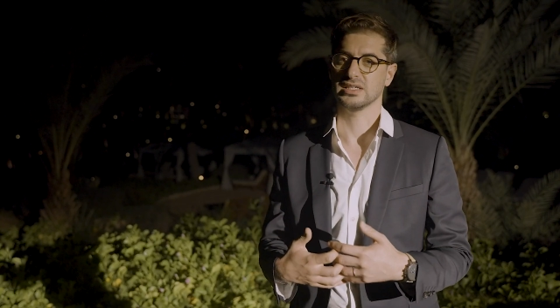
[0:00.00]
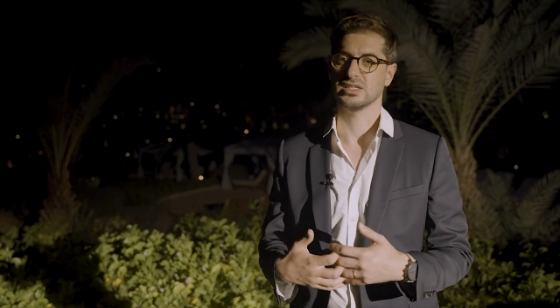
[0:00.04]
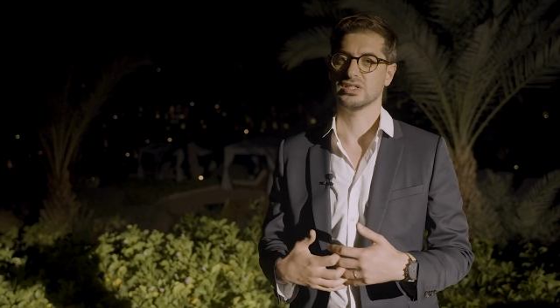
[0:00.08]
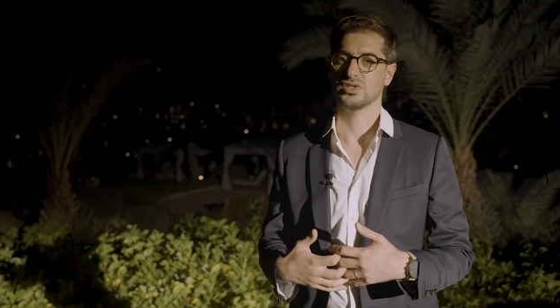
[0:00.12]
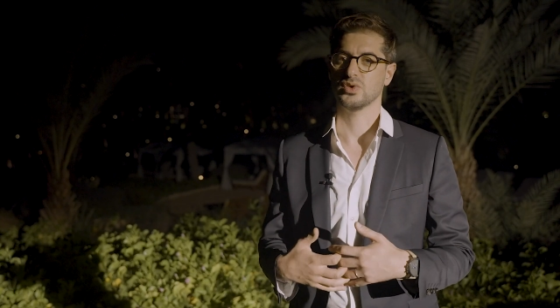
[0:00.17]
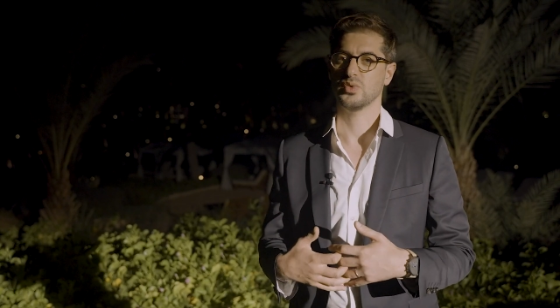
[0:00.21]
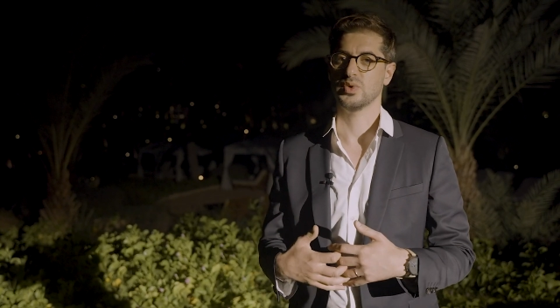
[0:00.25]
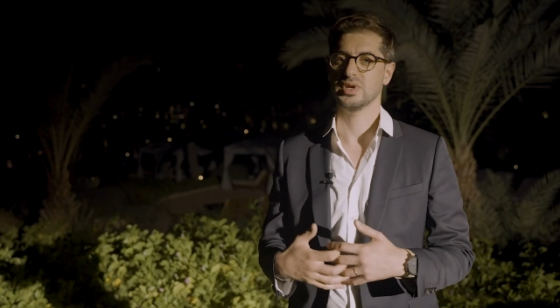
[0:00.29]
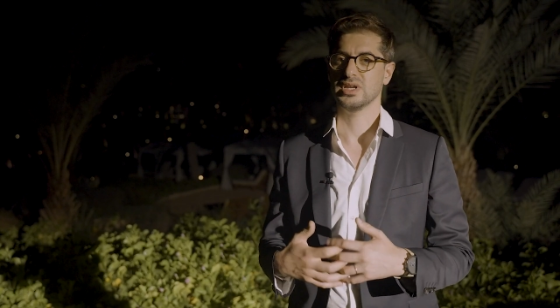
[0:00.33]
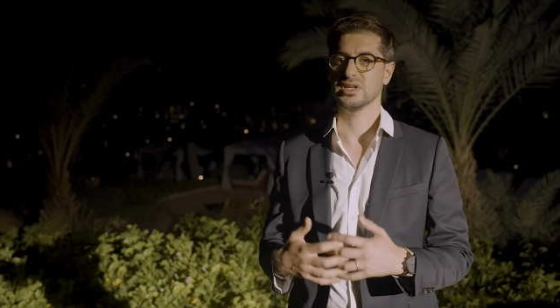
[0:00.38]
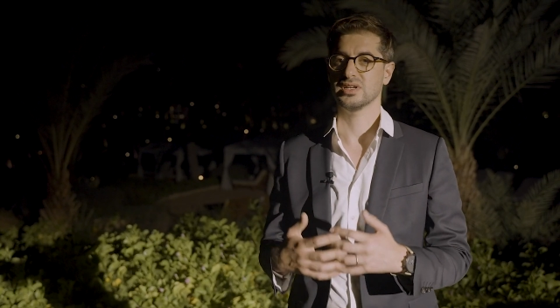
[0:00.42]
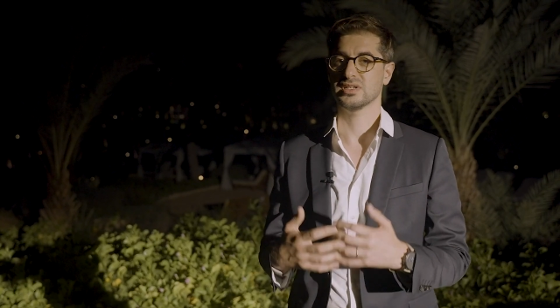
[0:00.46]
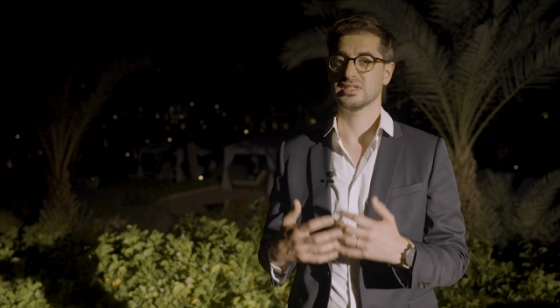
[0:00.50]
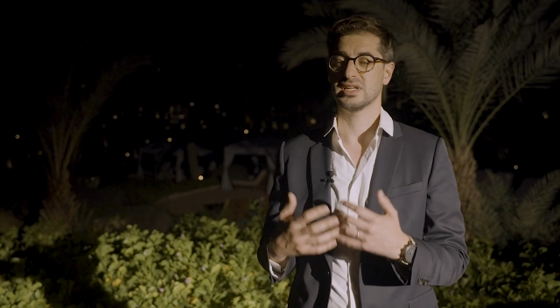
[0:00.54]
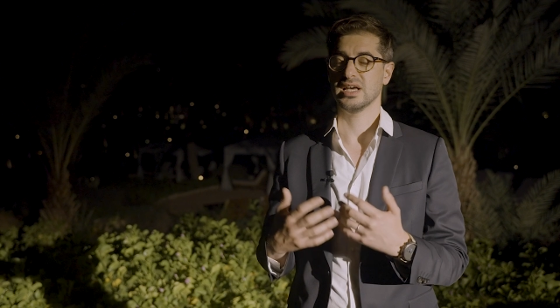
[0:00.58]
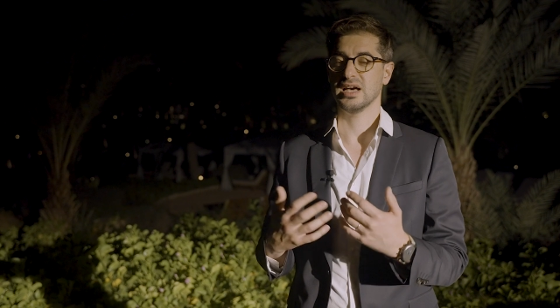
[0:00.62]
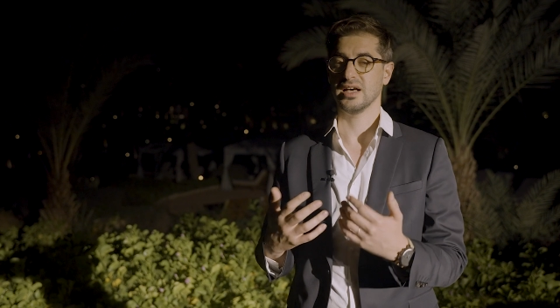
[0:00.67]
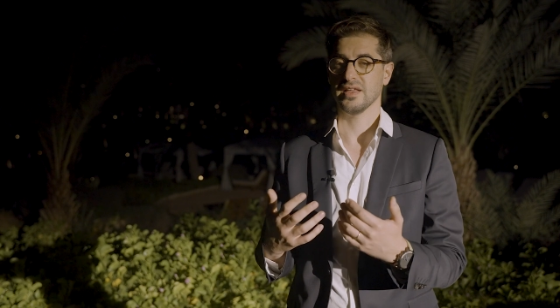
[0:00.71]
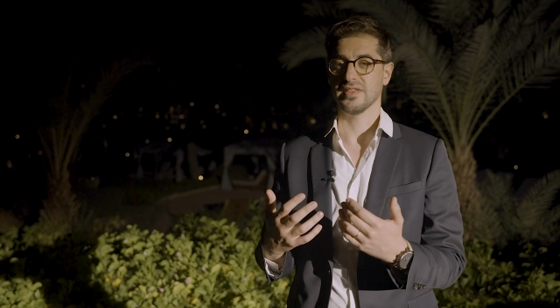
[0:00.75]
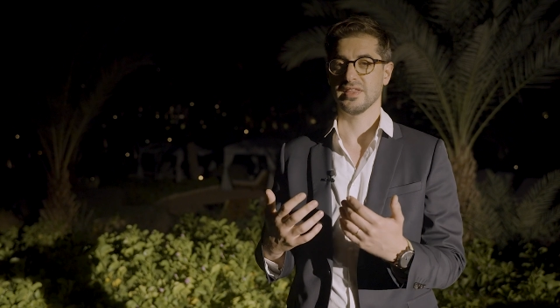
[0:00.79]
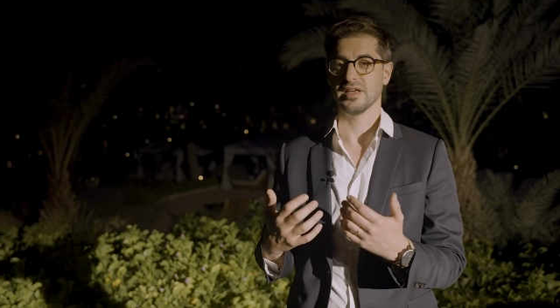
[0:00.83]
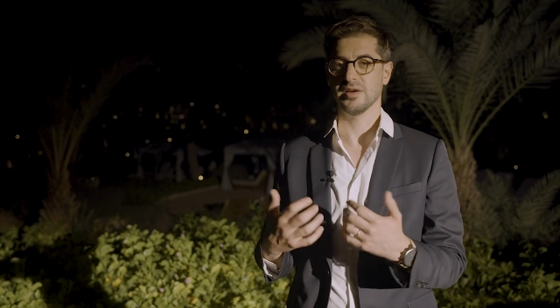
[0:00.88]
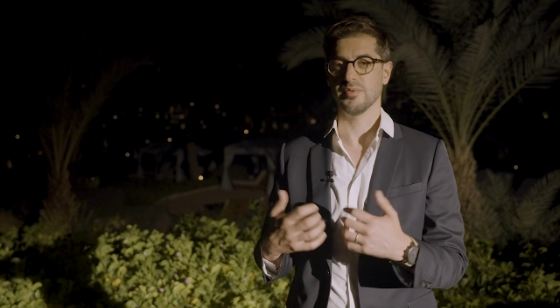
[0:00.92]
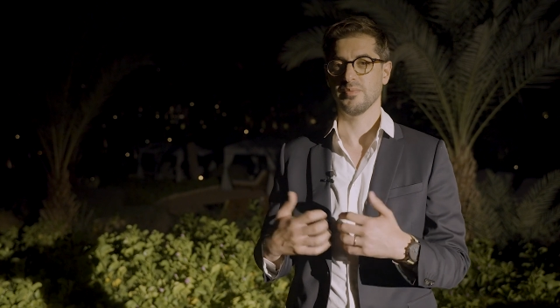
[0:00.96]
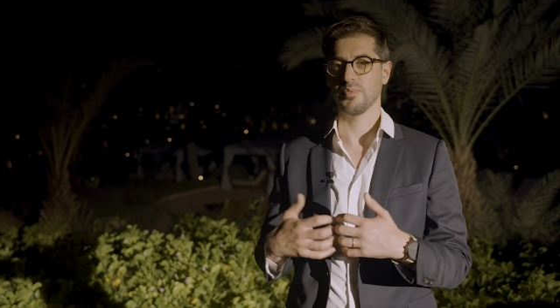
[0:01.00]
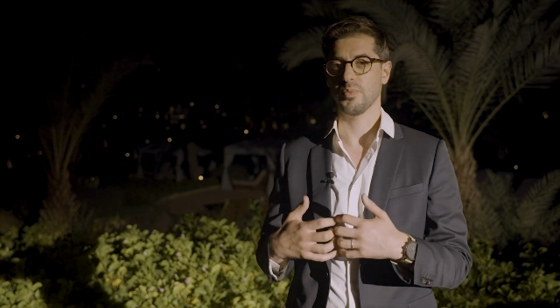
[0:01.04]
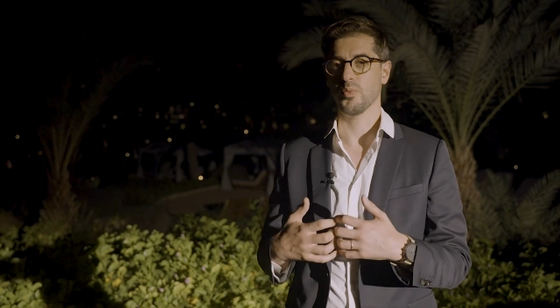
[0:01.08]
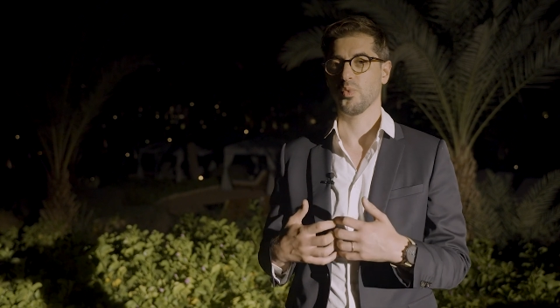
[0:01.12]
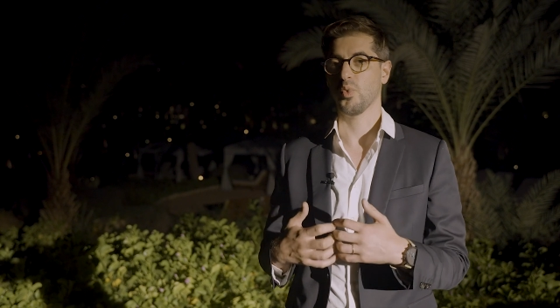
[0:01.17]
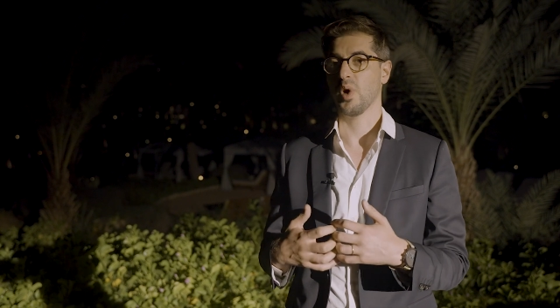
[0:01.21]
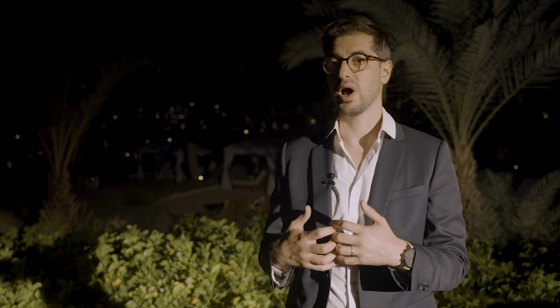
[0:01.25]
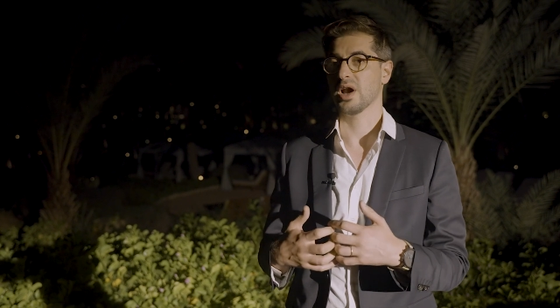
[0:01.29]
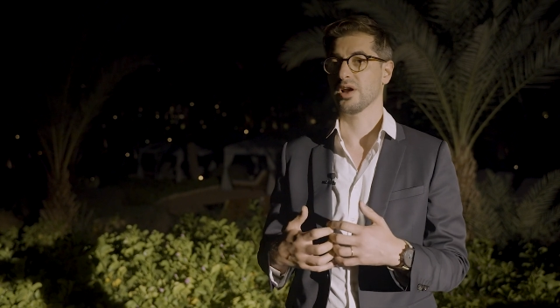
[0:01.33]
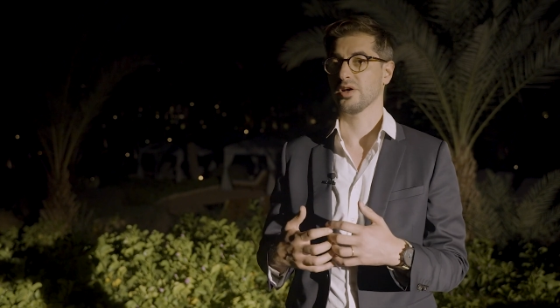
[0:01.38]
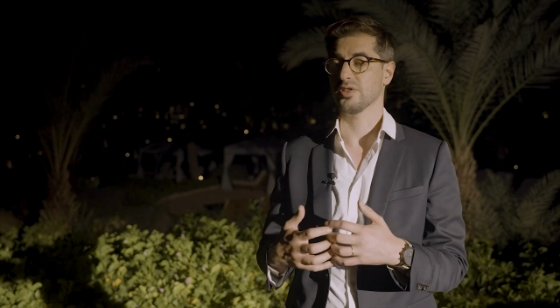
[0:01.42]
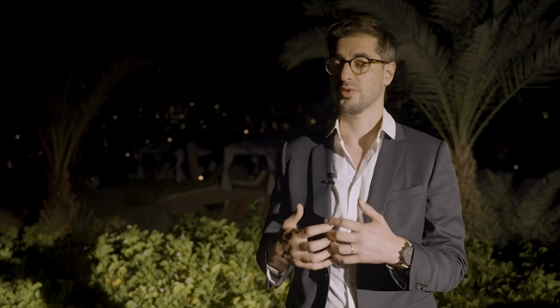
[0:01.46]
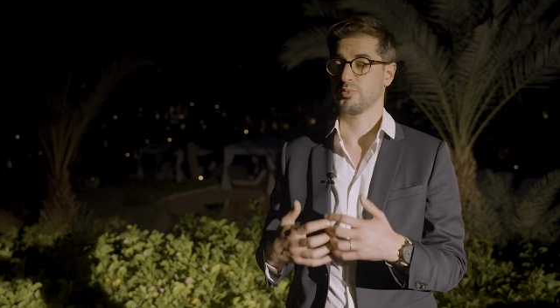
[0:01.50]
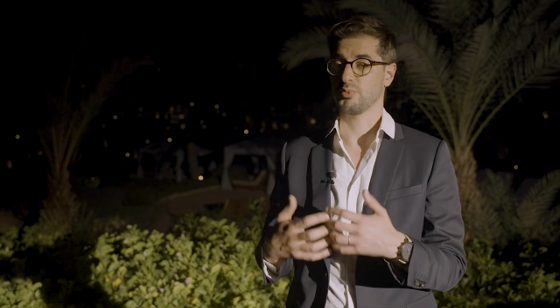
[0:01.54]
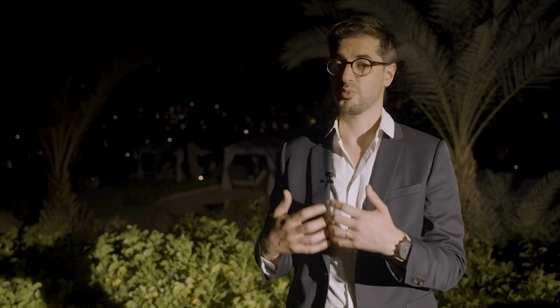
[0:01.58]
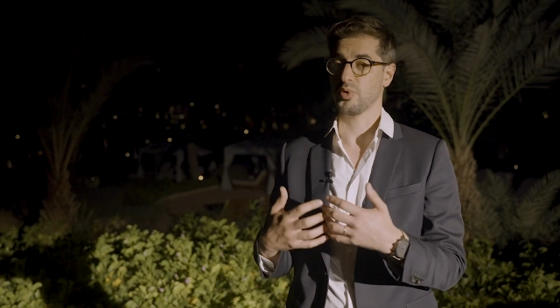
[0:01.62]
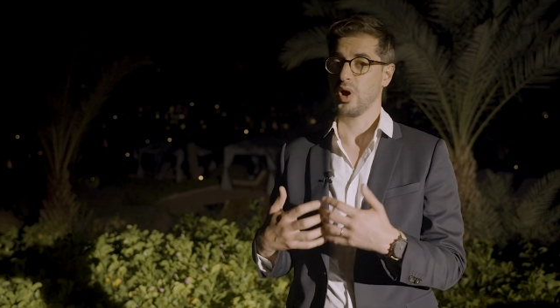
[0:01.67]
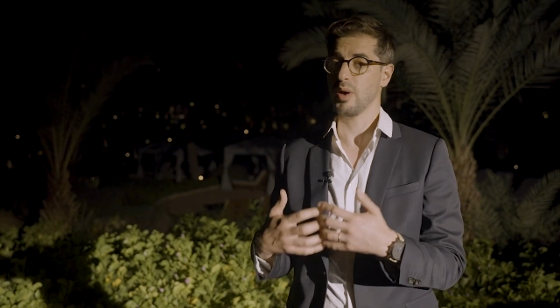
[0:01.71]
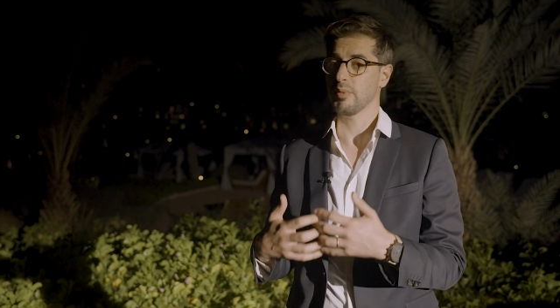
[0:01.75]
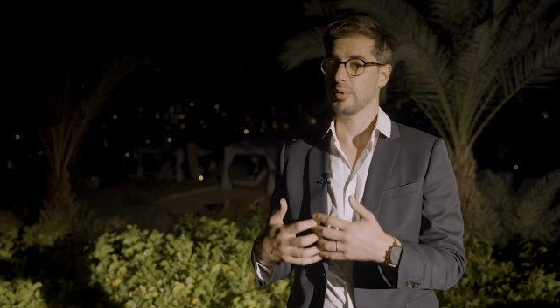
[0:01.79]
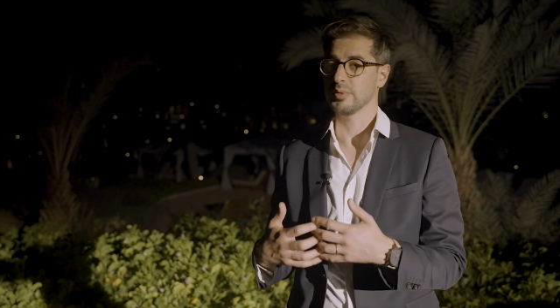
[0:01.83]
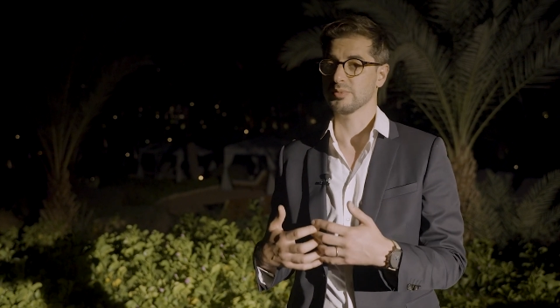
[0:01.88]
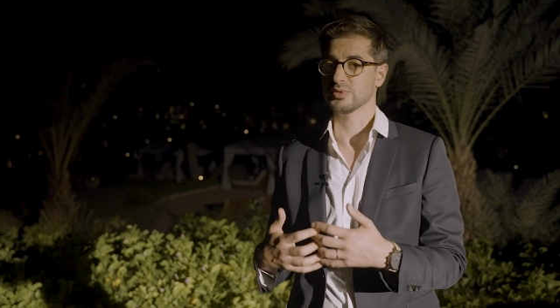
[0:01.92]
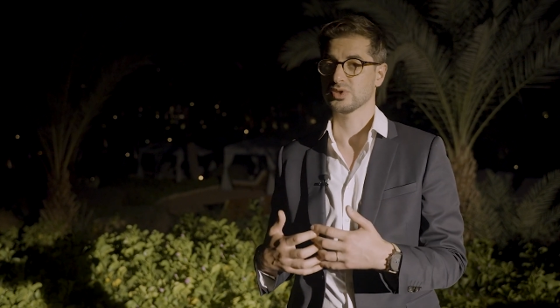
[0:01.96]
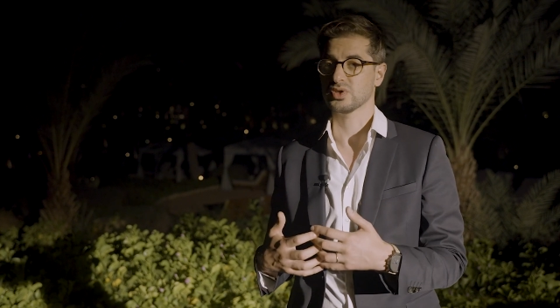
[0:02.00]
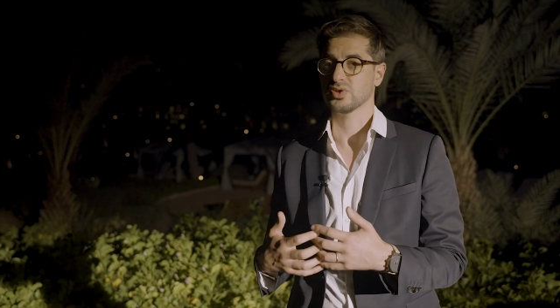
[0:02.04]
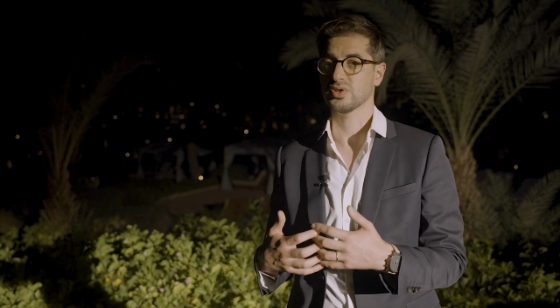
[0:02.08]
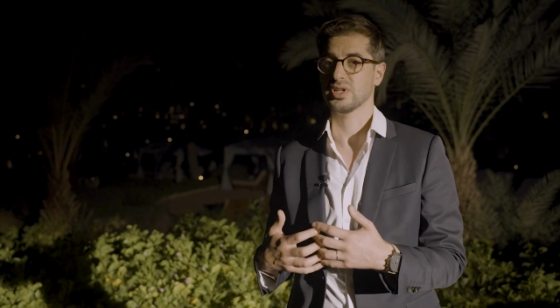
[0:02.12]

so we need to tell them what are the problems